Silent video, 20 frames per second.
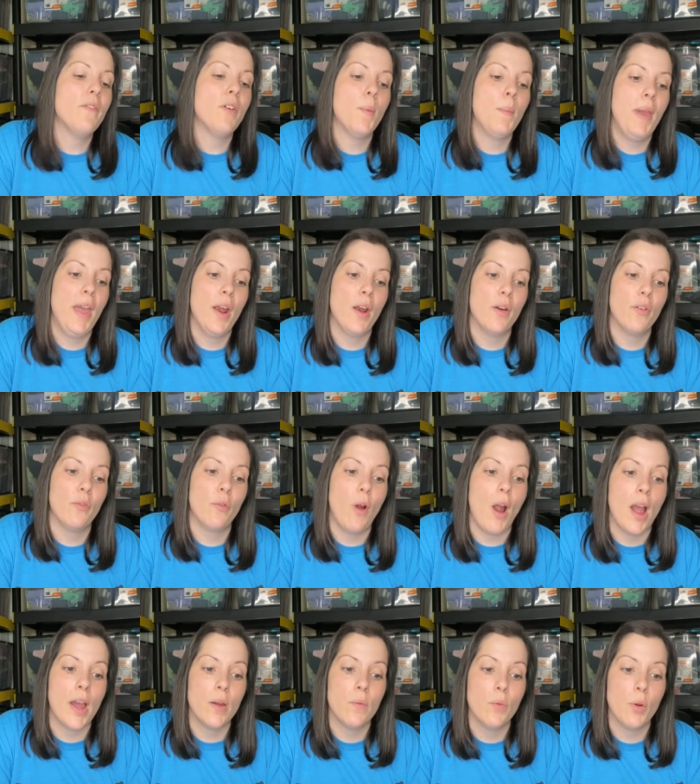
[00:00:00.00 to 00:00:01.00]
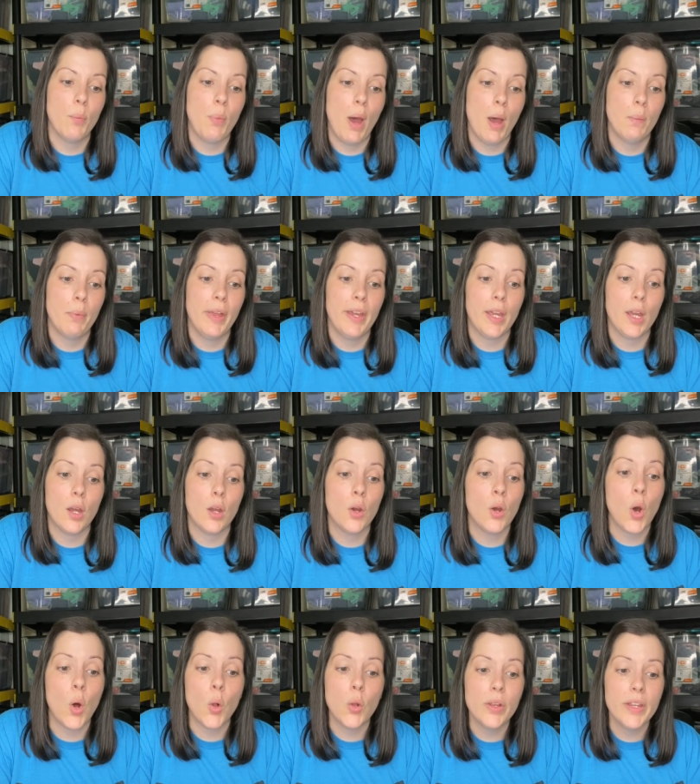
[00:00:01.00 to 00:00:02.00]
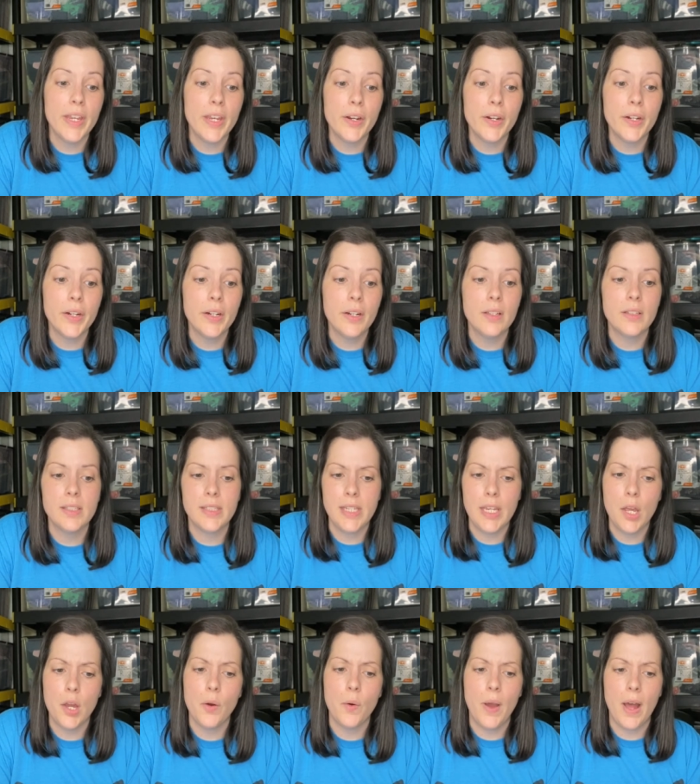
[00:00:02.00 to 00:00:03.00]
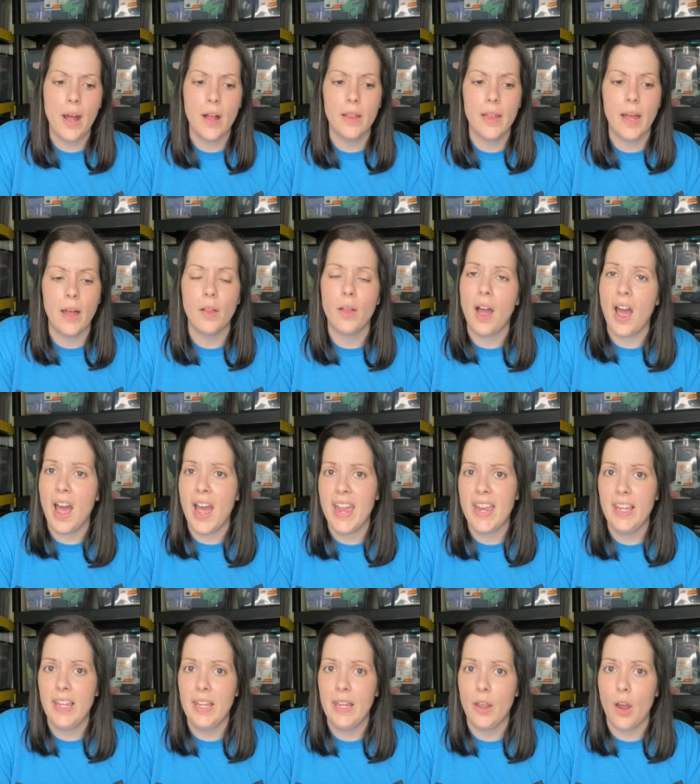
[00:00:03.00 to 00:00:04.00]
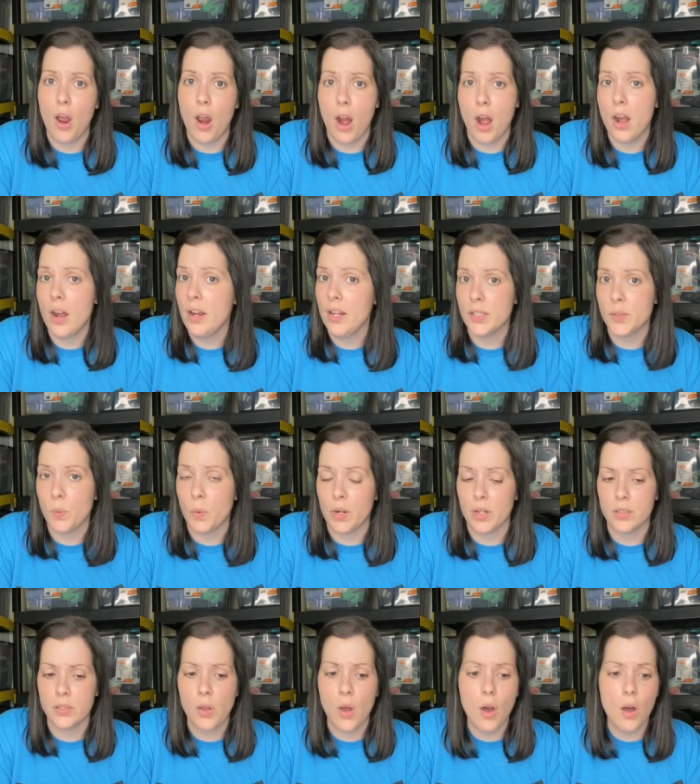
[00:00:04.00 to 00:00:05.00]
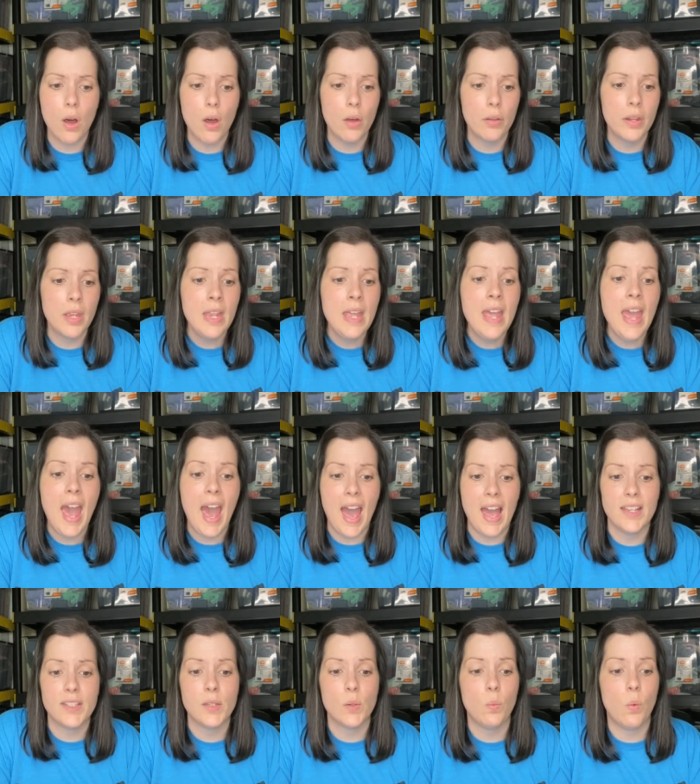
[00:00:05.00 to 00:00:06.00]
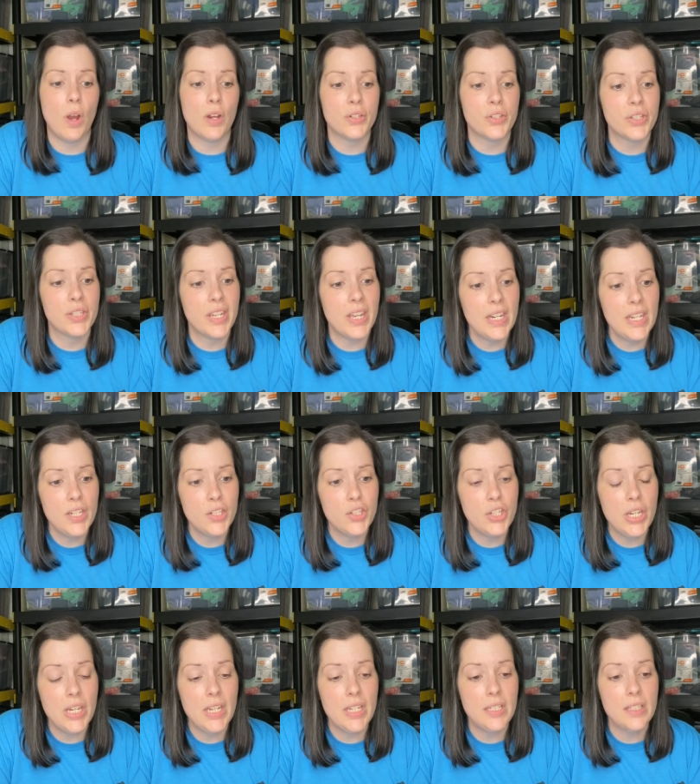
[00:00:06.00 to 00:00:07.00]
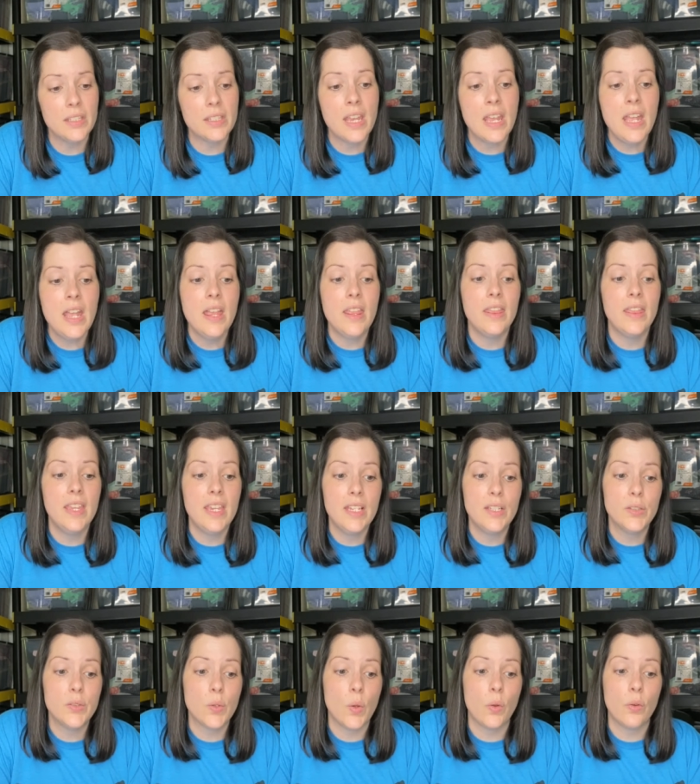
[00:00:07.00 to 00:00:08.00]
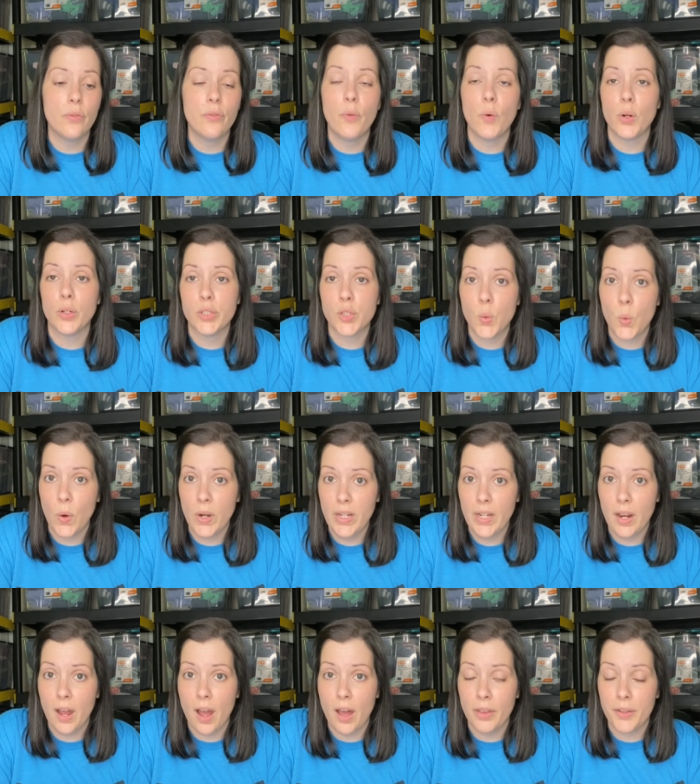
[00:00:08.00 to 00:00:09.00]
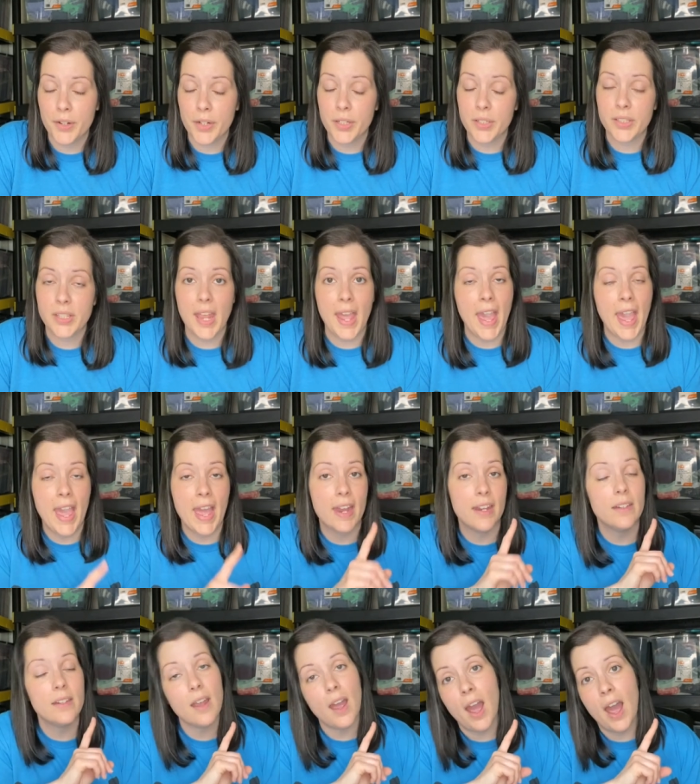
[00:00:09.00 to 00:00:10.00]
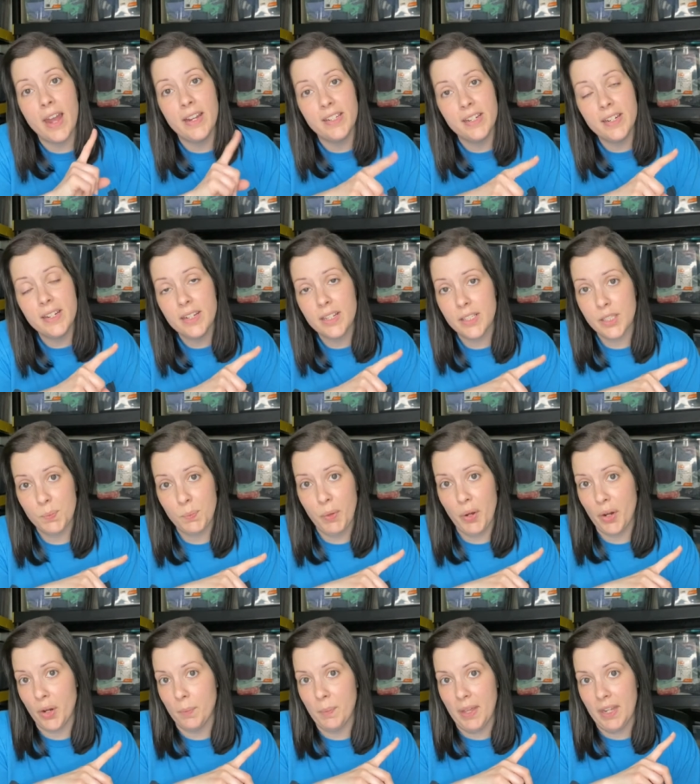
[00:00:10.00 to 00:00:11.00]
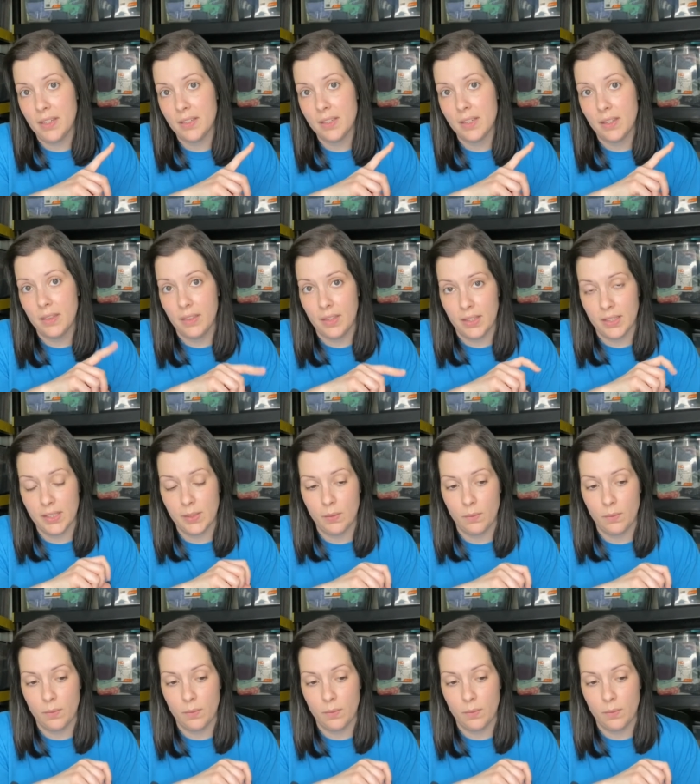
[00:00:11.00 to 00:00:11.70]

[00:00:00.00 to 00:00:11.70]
a pair of Rock & Republic Collier, C-O-L-L-I-E-R, it's what it's called, acid wash skinny jeans. These sold for $20 and I did an experiment this